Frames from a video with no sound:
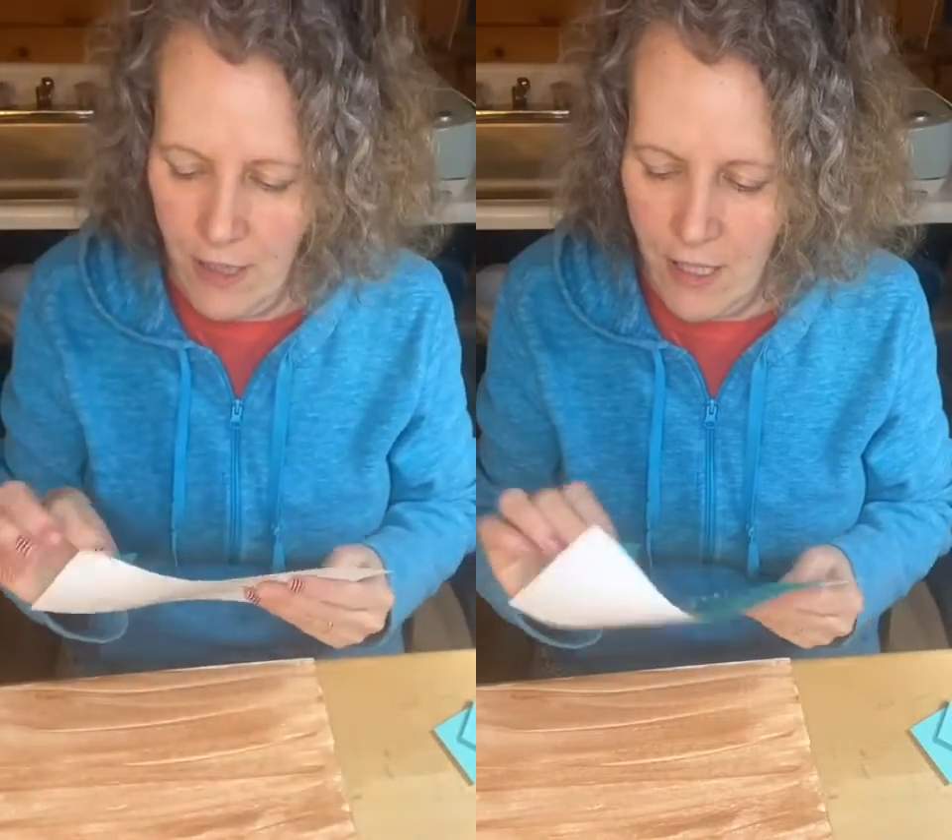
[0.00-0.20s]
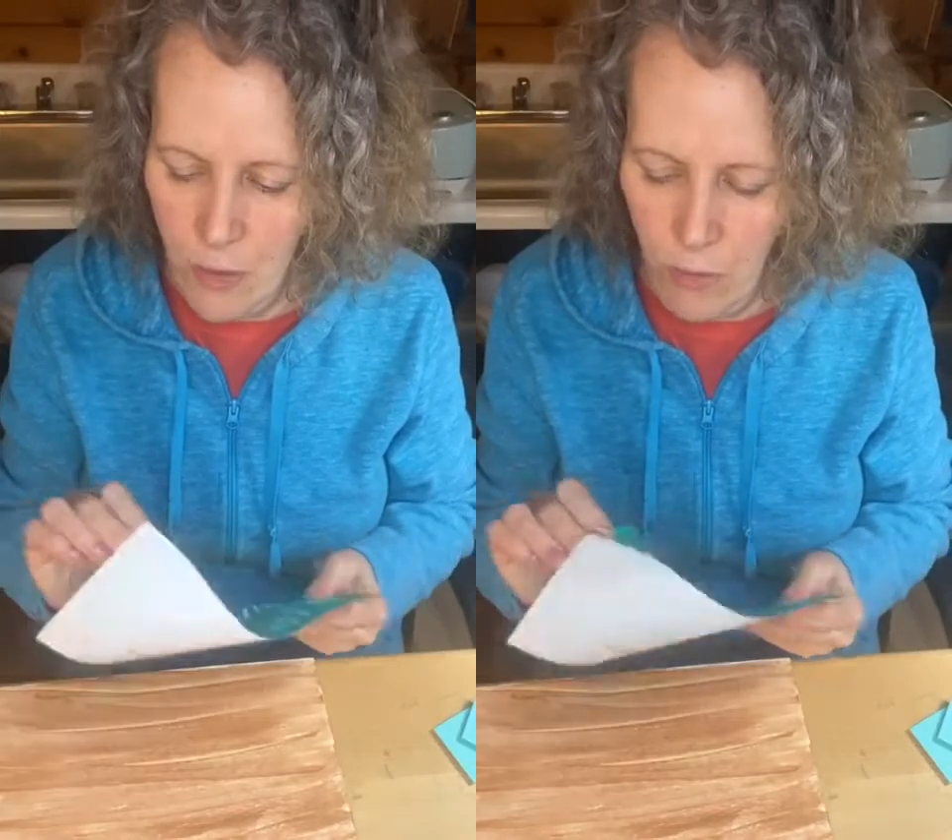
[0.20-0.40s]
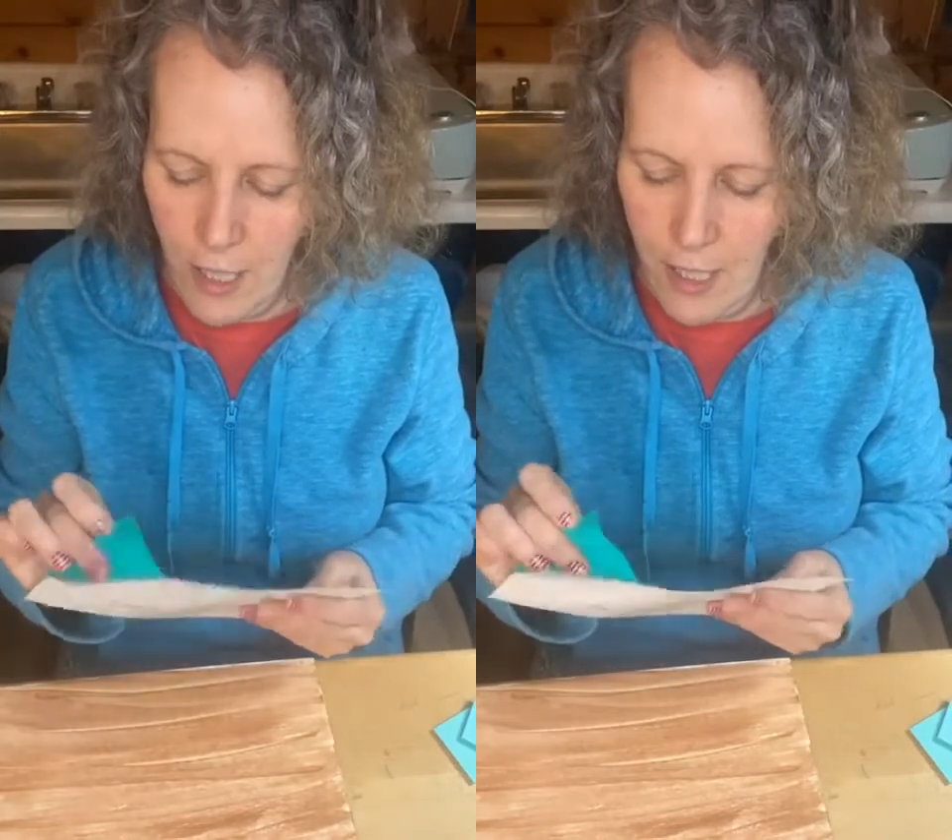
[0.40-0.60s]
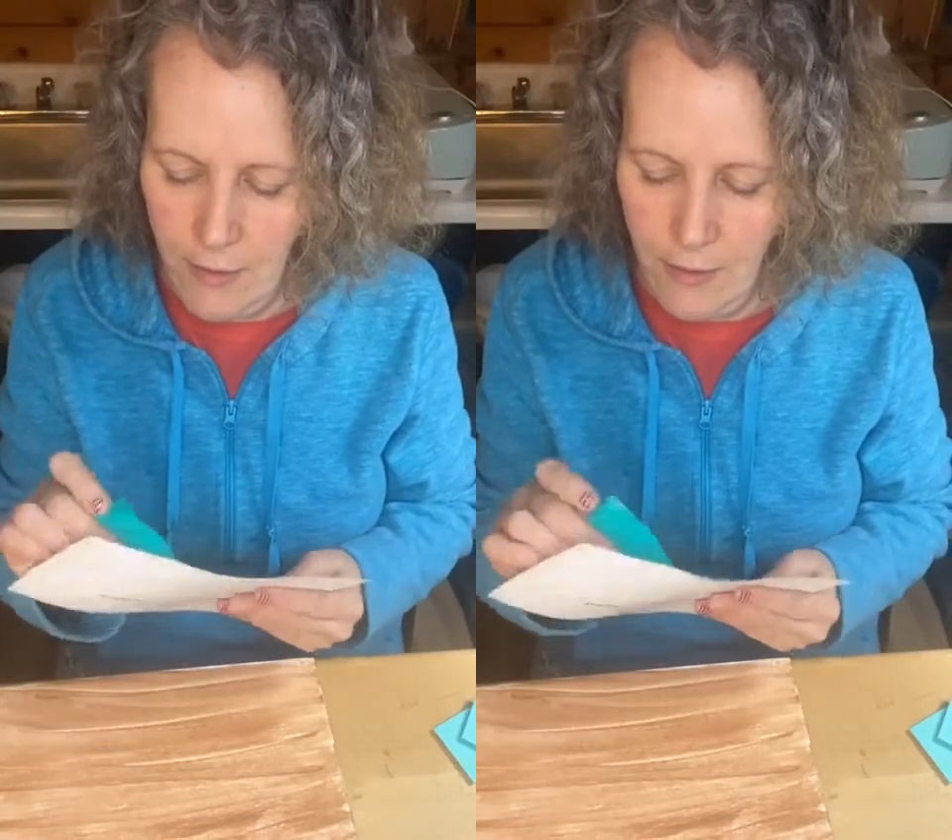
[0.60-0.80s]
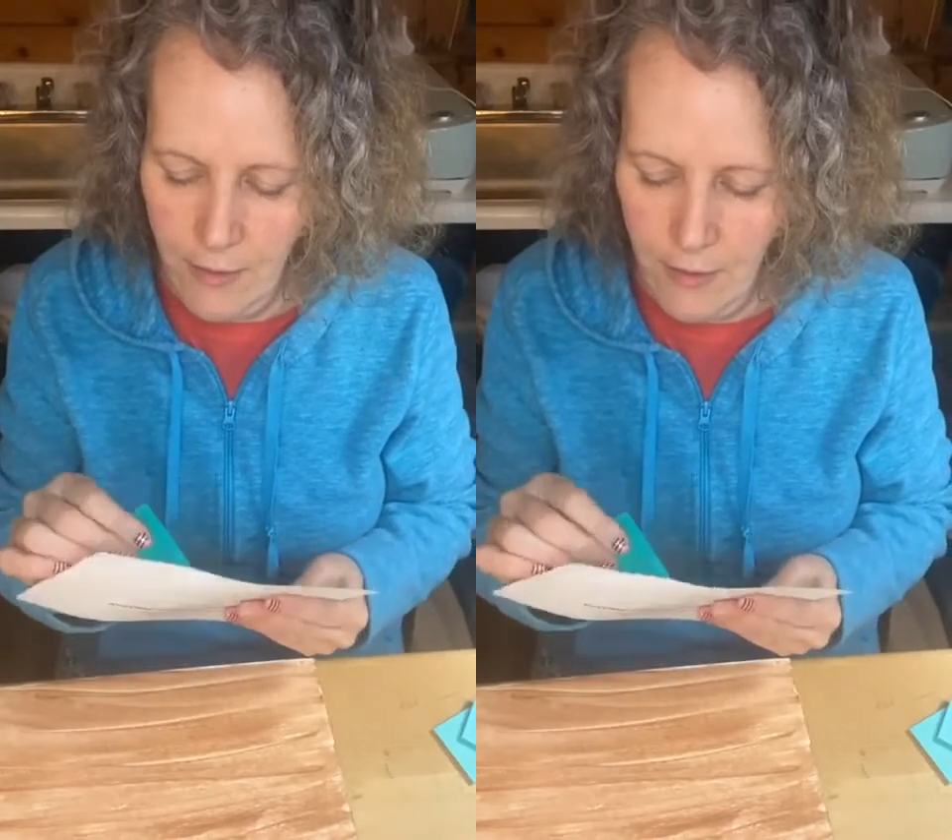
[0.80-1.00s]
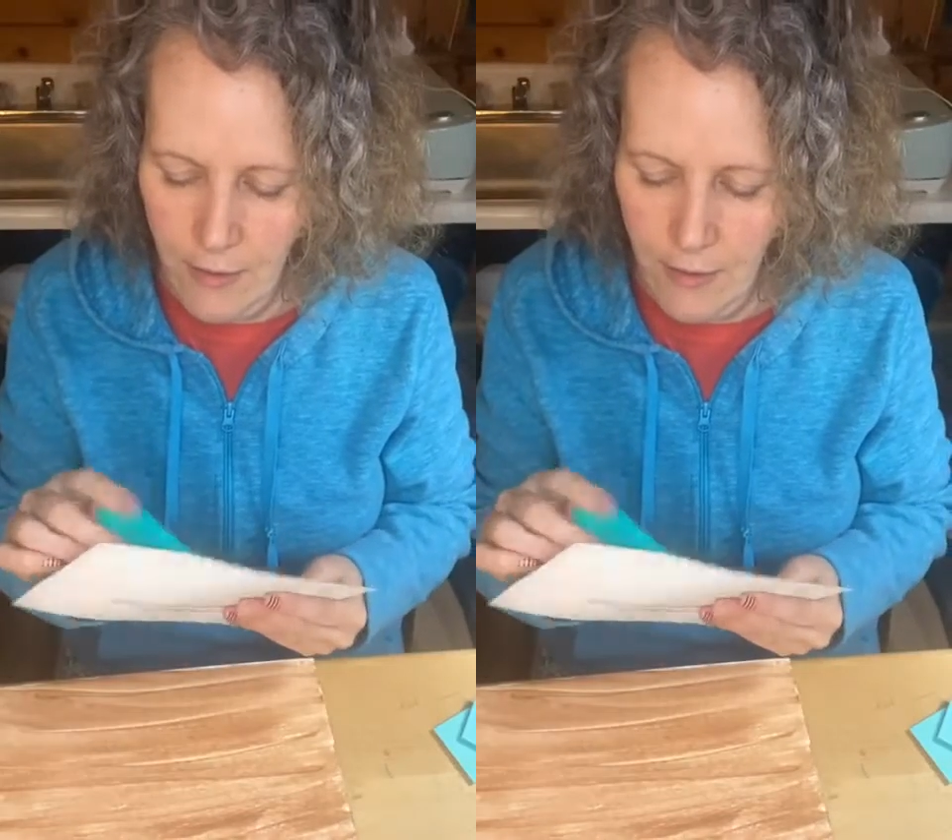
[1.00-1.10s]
This one,